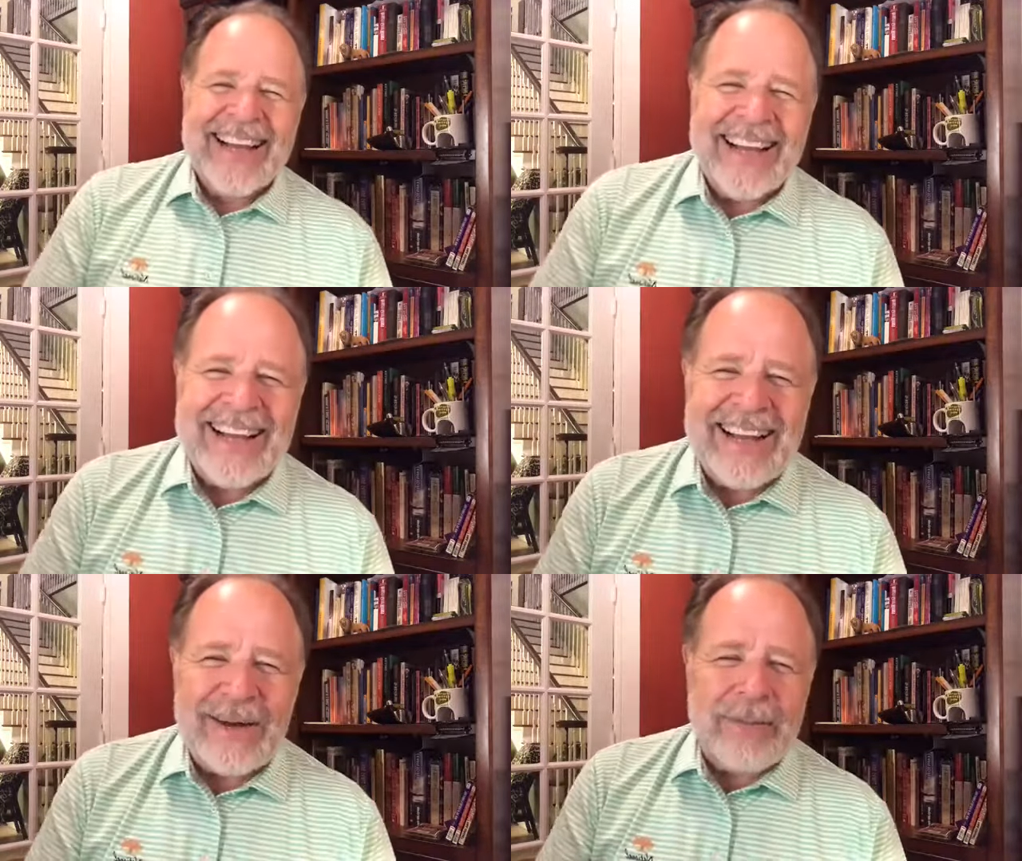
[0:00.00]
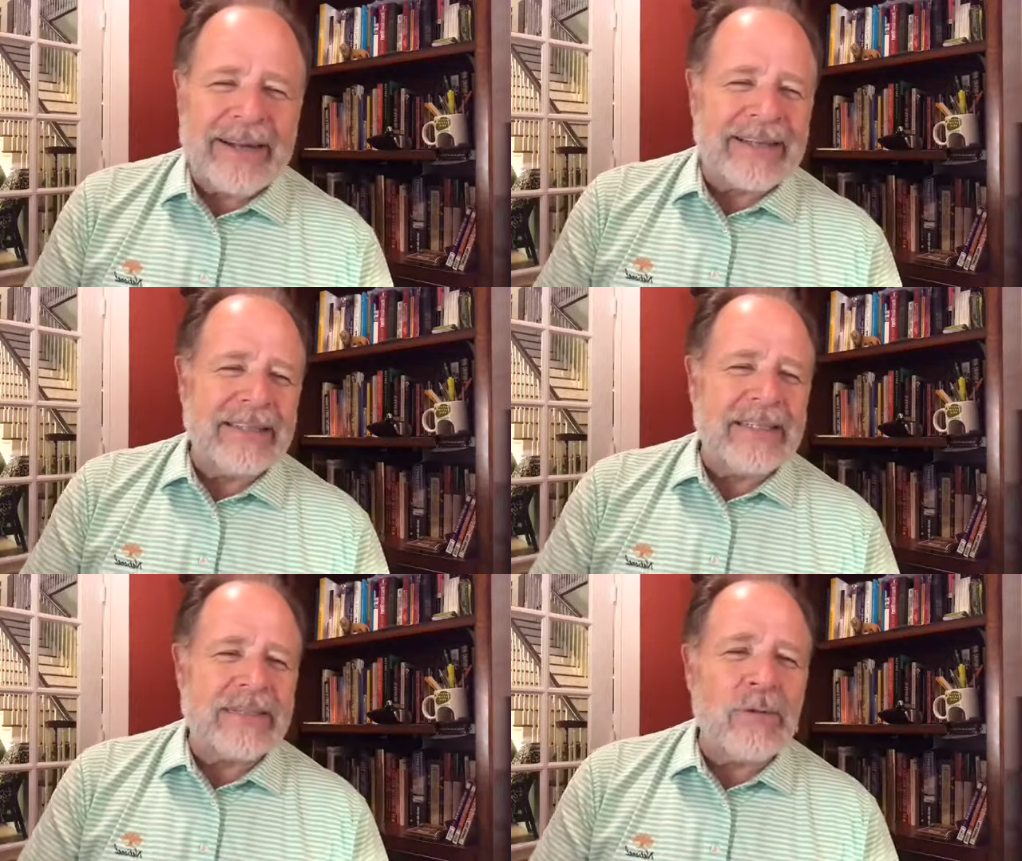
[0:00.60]
Oh my
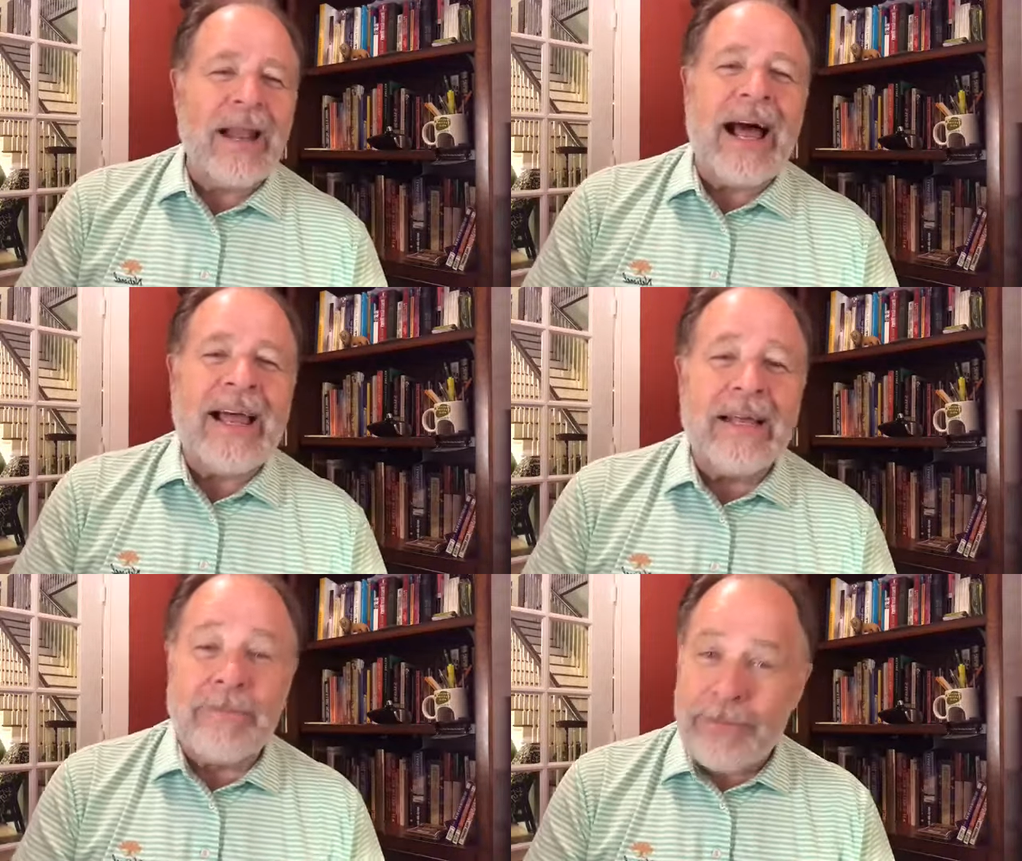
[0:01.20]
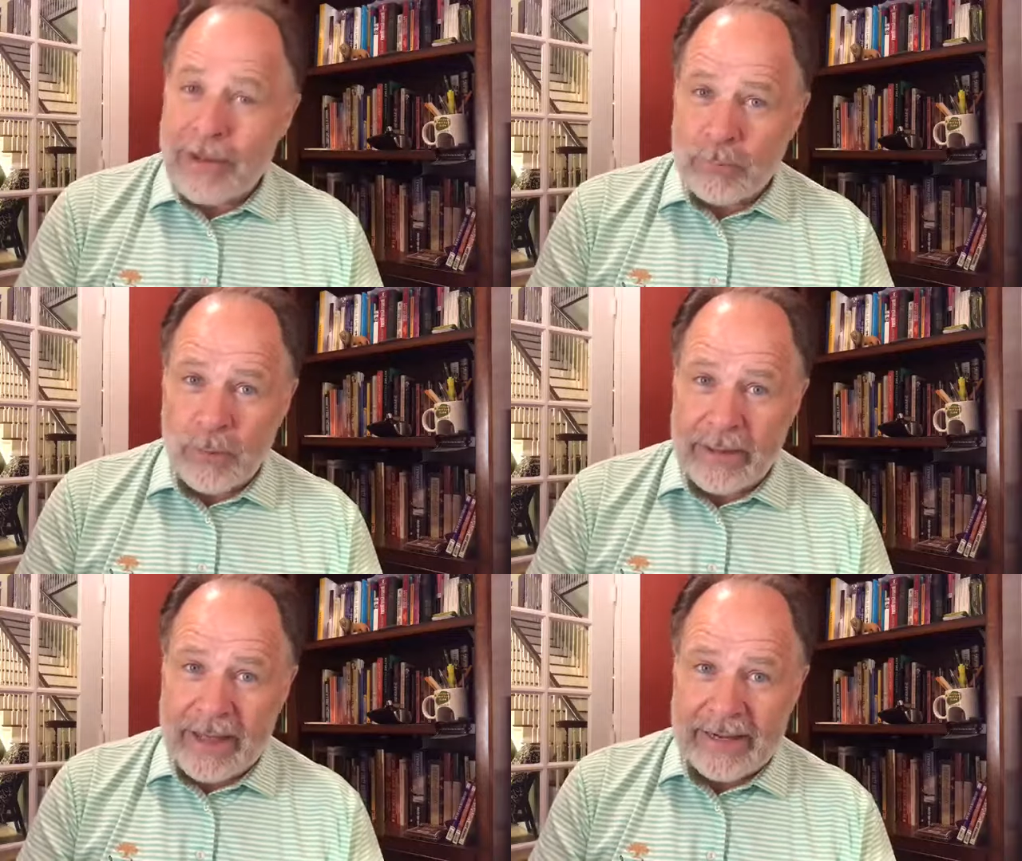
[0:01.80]
goodness. Well, I had fun
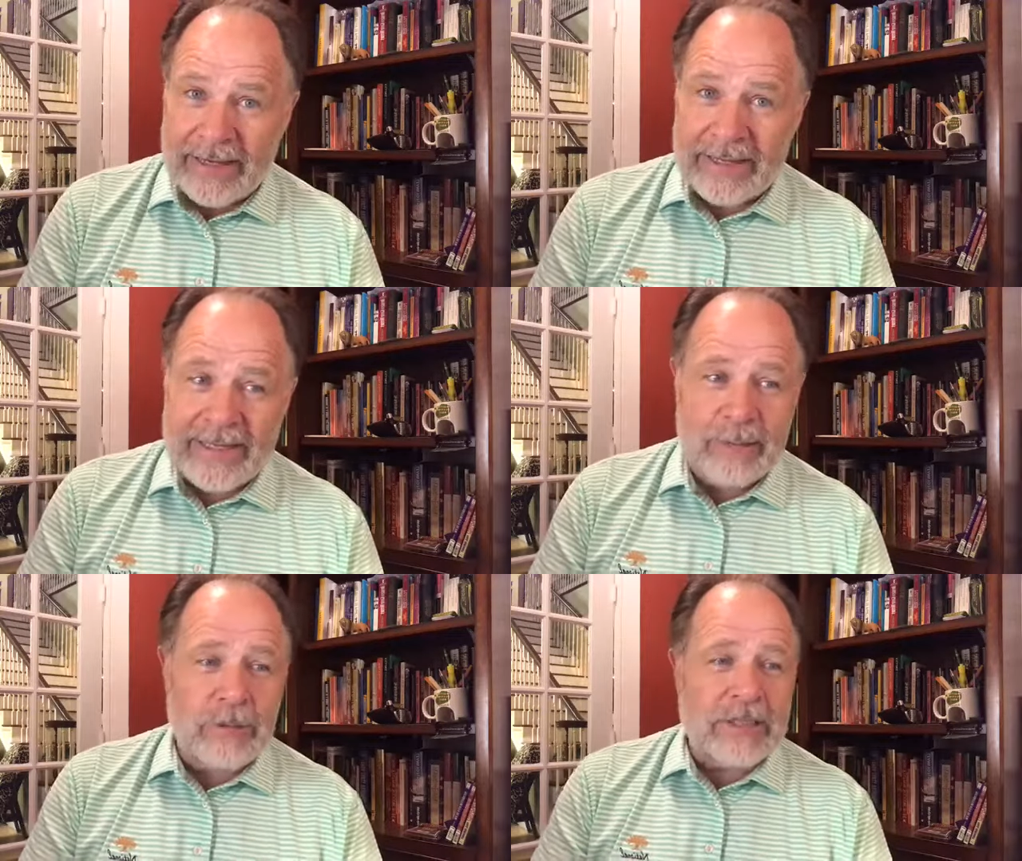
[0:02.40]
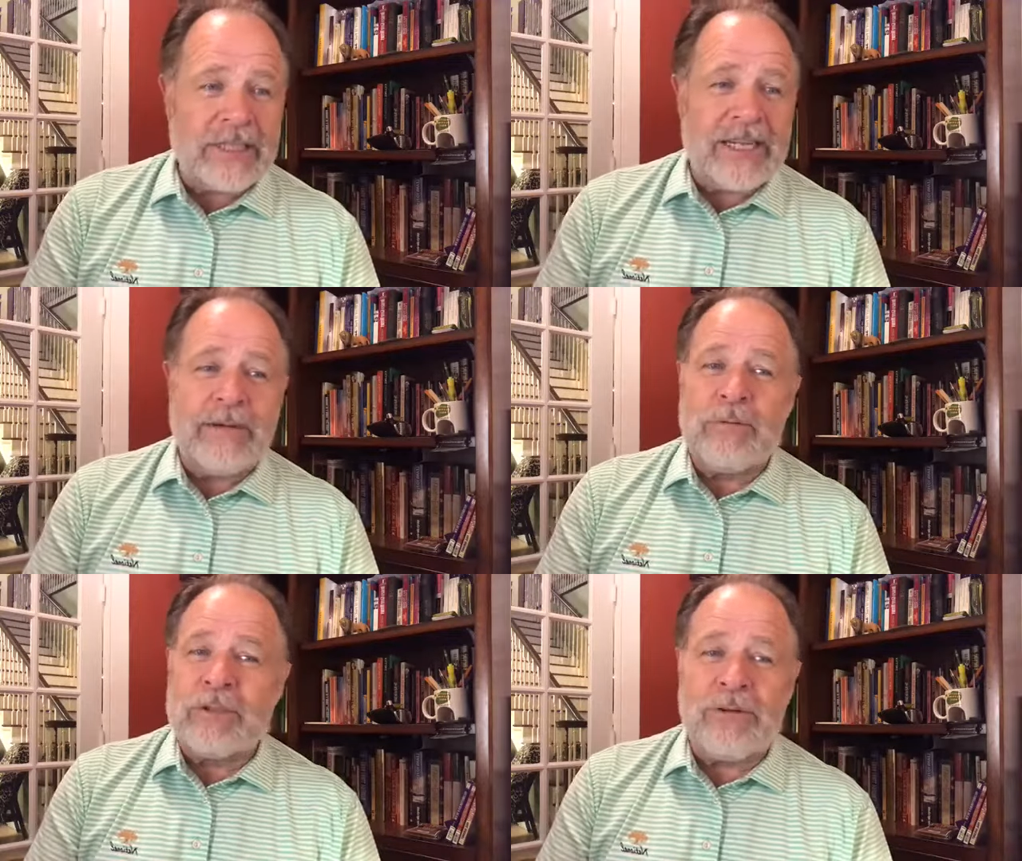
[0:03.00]
with that. It was
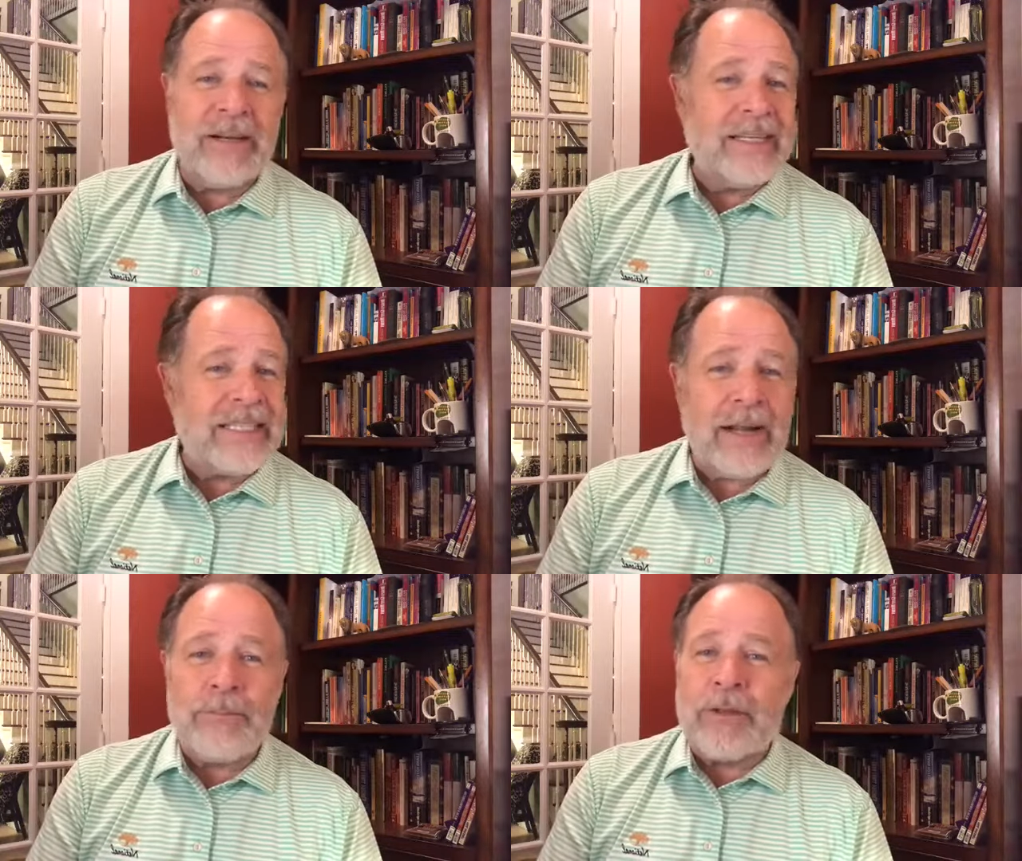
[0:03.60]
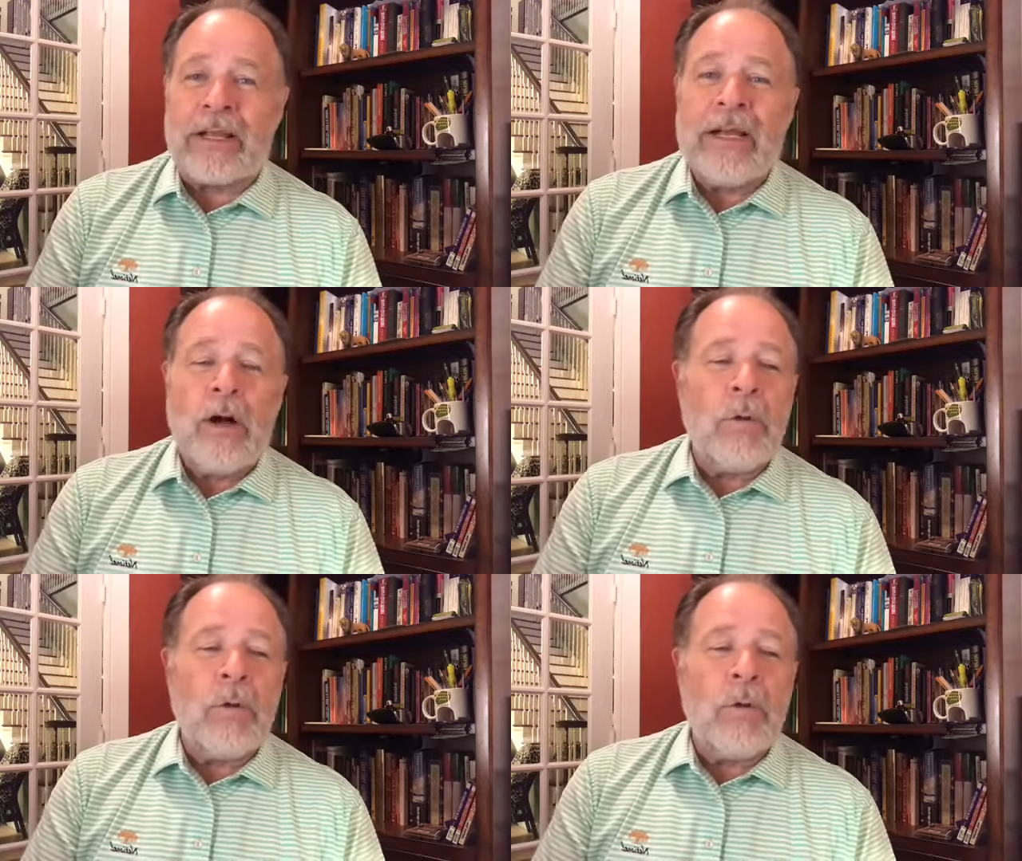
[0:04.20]
really something.